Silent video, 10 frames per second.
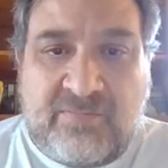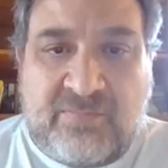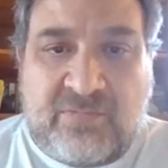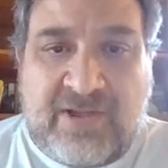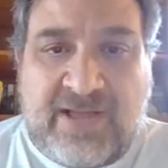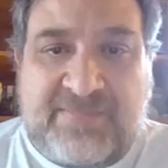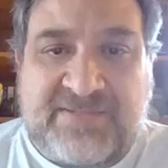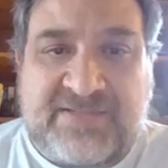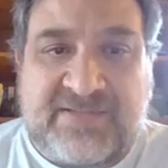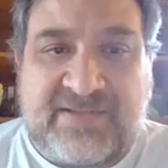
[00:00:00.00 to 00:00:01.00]

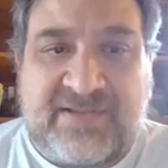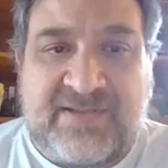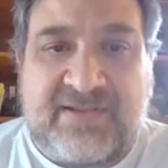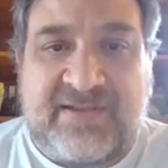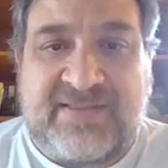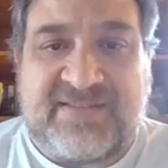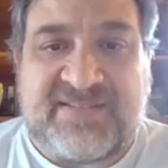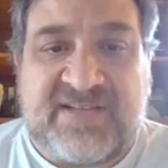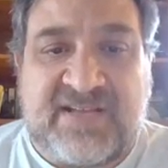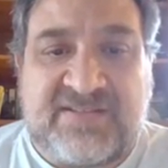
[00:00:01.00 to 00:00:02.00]
perhaps in the
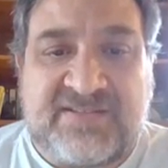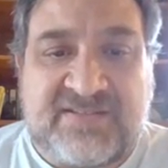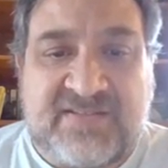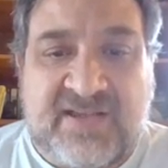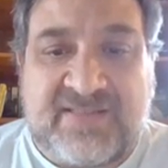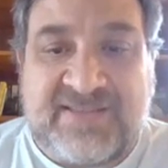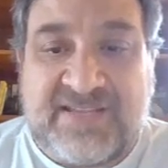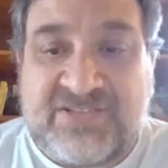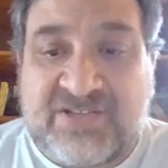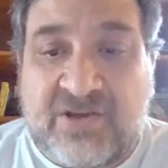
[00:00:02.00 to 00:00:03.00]
States on the
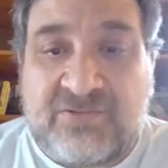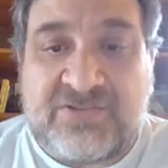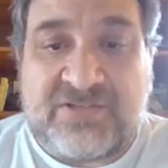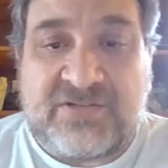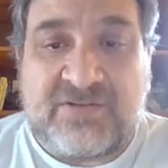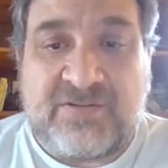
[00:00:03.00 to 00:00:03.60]
East Coast.